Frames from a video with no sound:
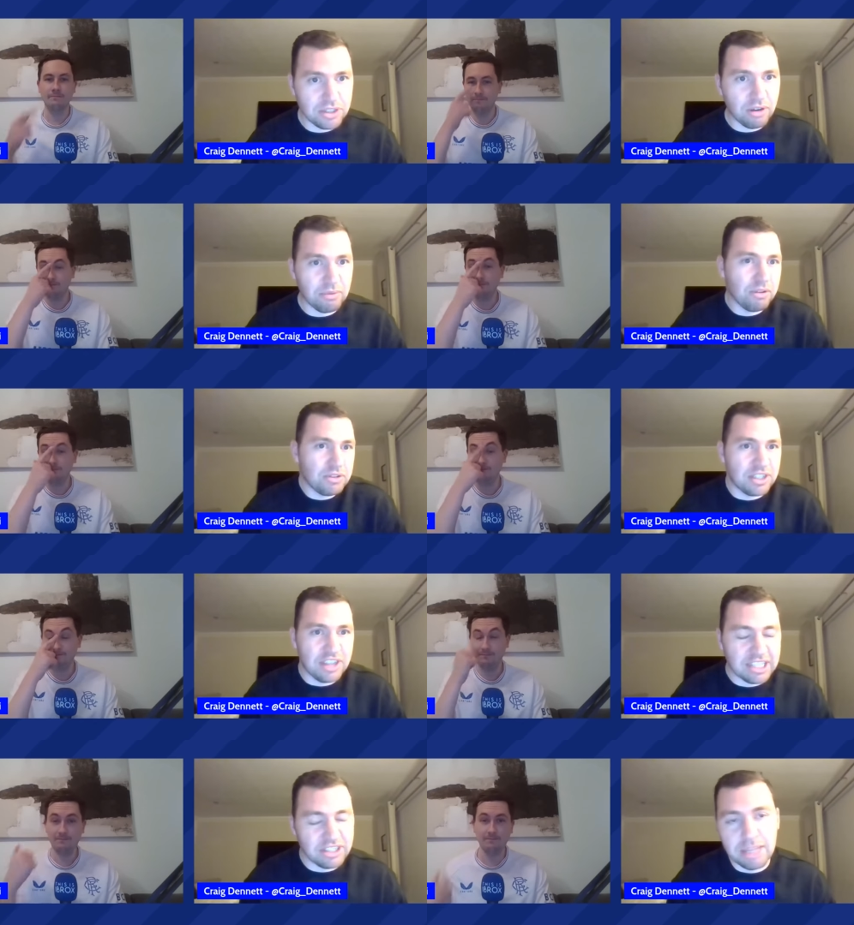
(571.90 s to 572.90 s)
Speaker 1: was obviously
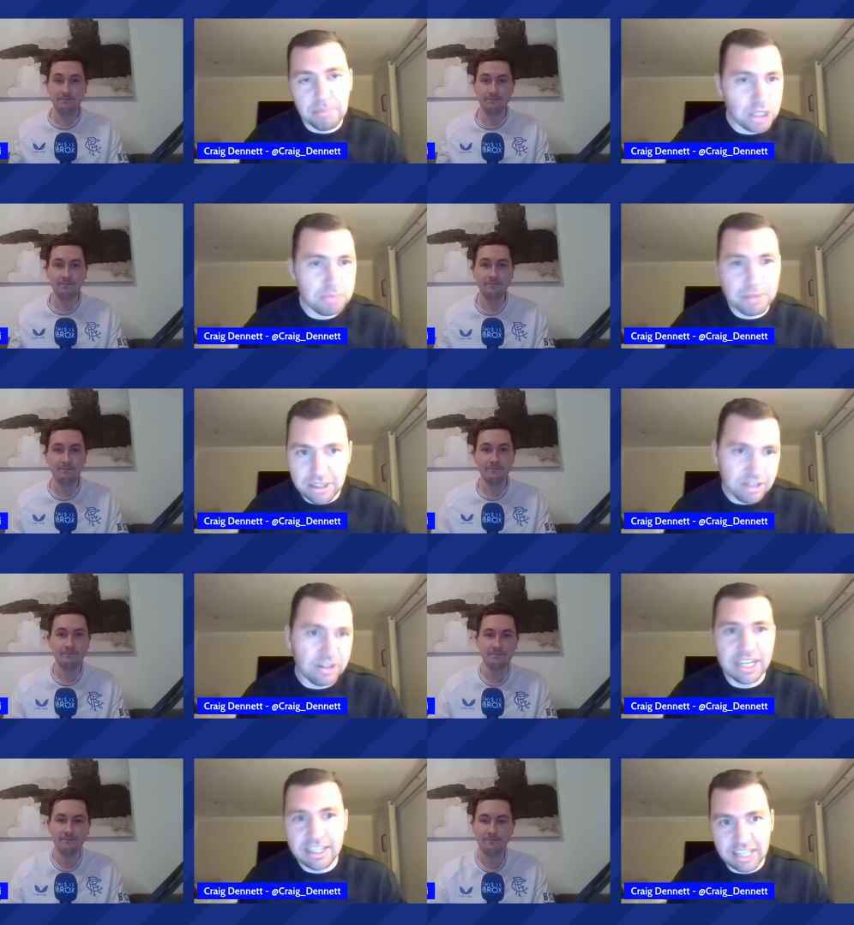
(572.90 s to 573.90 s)
things like the bus being
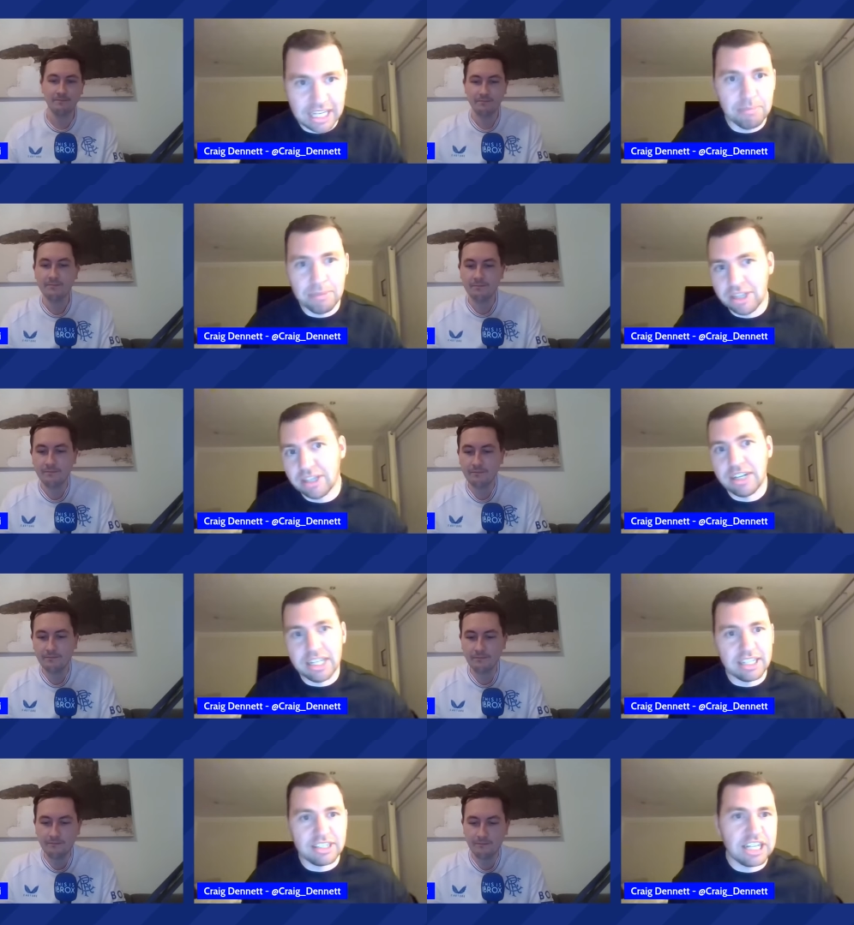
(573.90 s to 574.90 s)
delayed, the game being
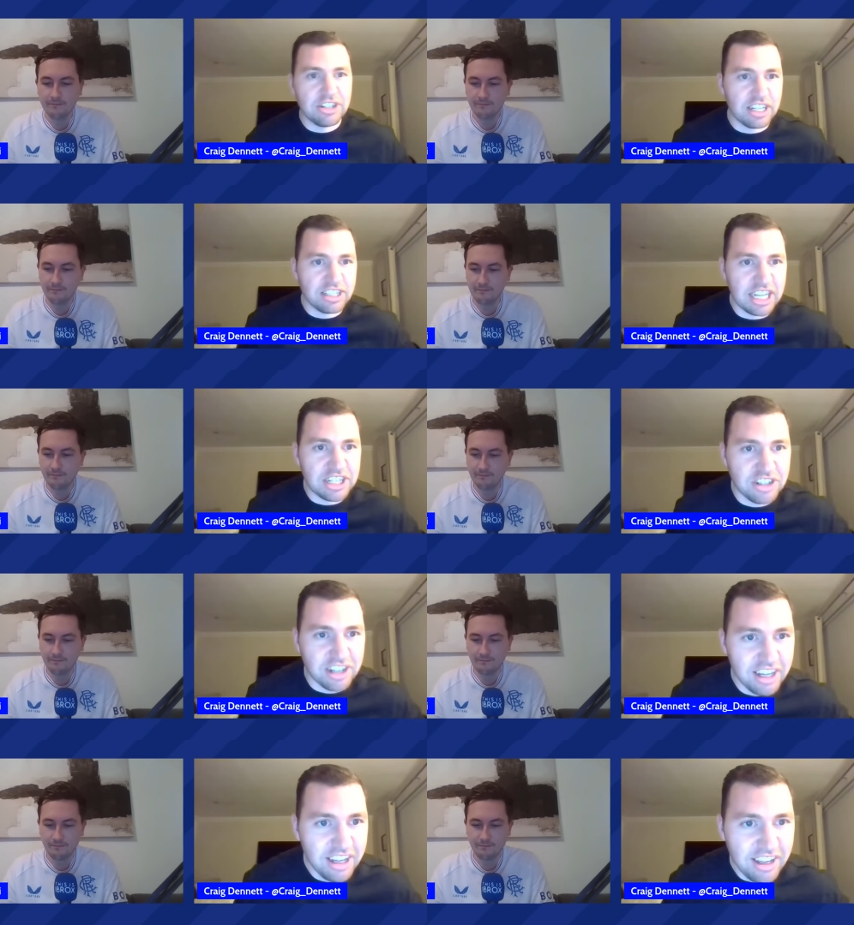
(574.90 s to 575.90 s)
delayed, et cetera, et
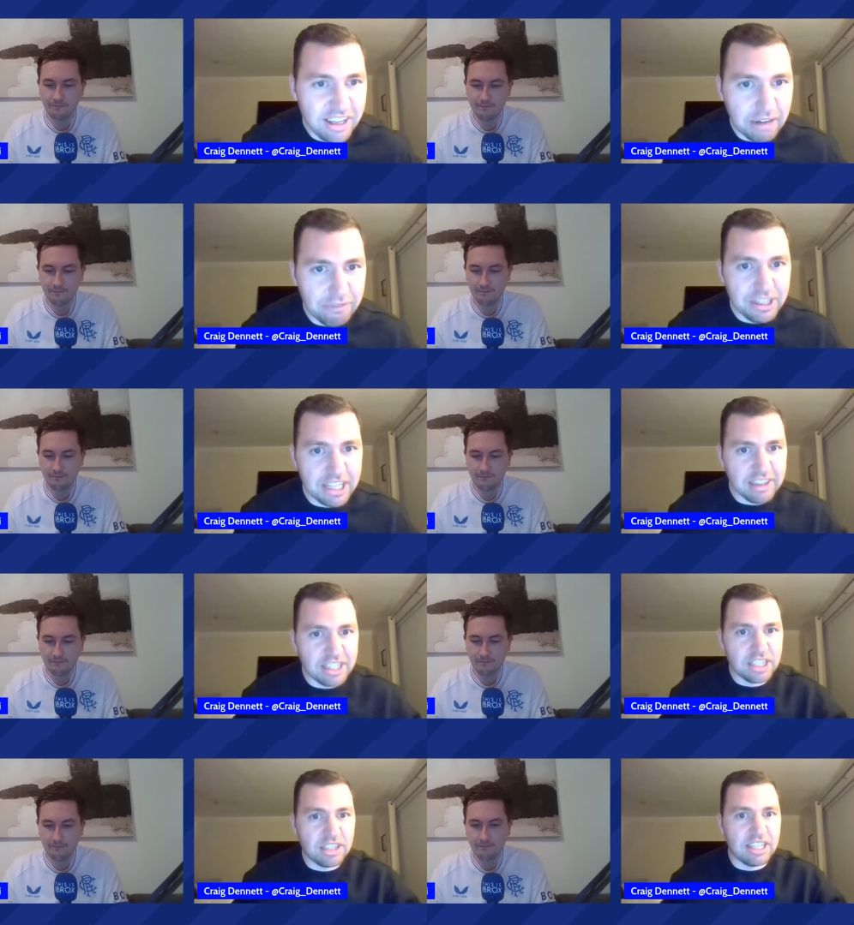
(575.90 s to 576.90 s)
cetera, can feed
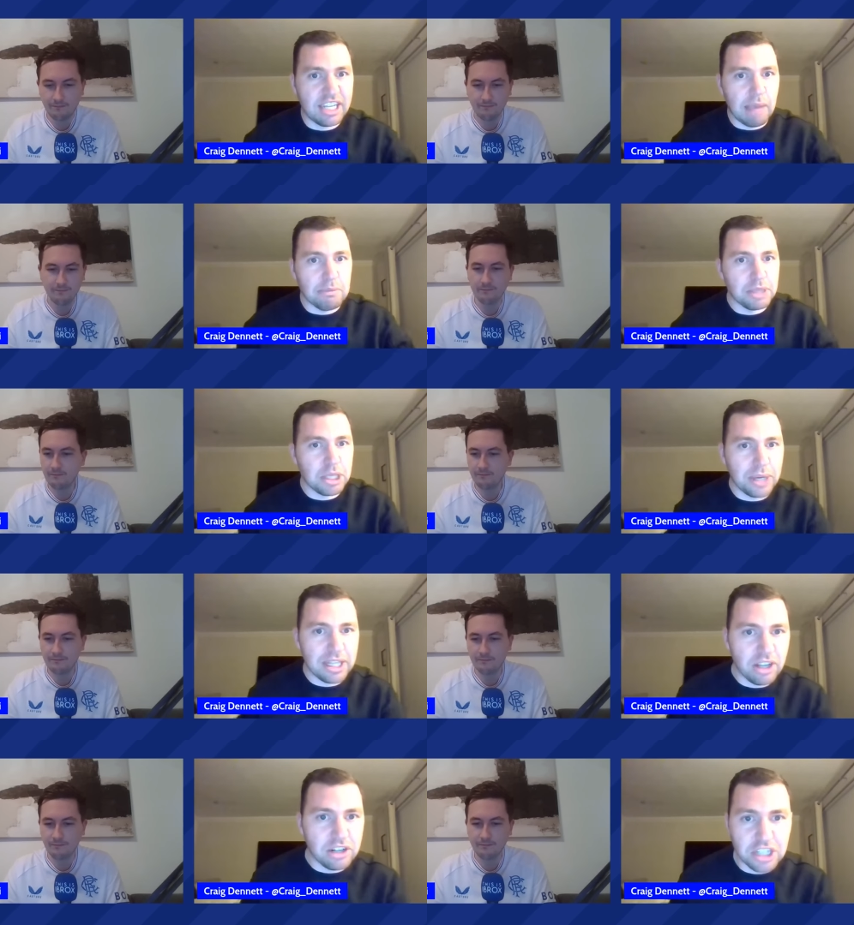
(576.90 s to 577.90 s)
into to games being
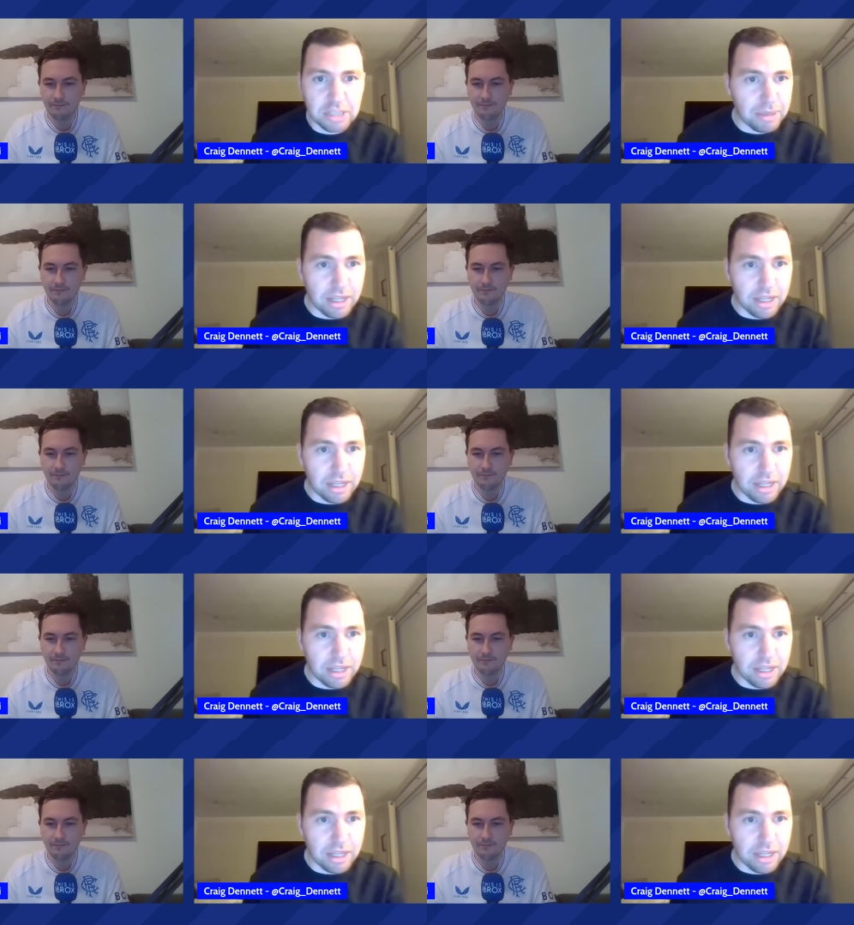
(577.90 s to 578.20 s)
quite turgid.